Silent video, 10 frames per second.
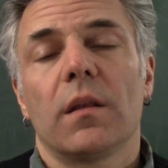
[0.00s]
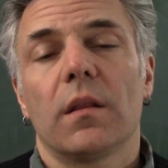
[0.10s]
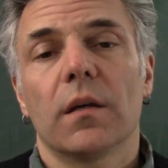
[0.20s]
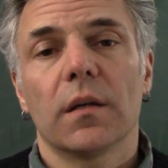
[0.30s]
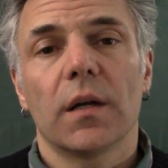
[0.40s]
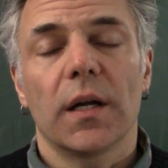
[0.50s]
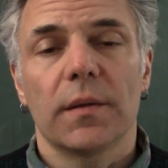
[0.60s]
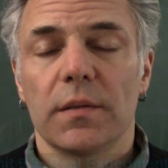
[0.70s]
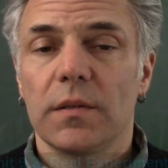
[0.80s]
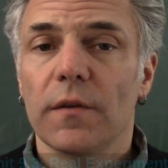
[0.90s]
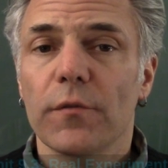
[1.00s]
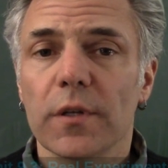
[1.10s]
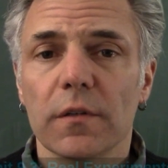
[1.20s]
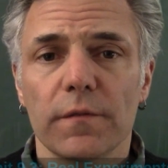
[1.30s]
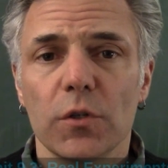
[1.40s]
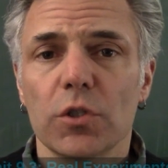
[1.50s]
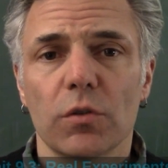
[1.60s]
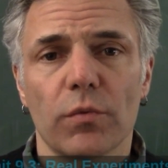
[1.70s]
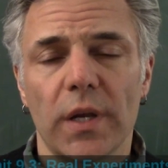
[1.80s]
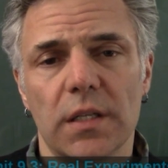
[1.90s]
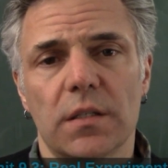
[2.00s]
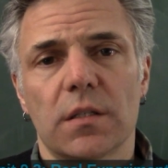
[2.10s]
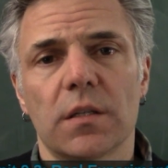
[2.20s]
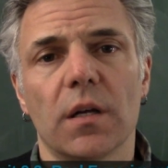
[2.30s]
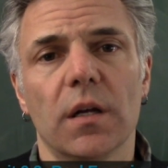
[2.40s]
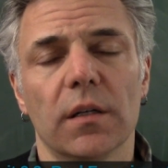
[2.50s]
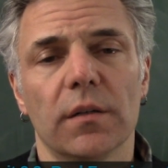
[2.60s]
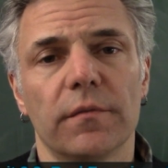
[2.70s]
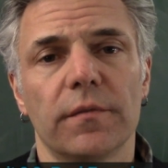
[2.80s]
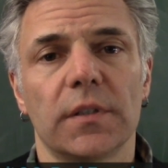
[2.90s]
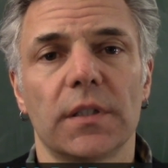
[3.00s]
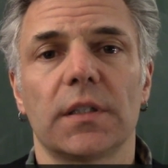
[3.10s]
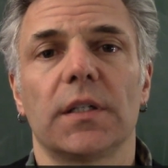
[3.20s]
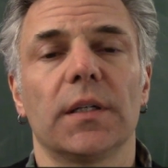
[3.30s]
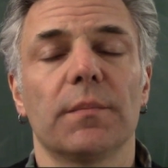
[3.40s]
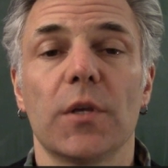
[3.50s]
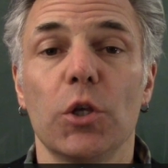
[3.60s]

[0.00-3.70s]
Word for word: the uh, different diffusion rates of um,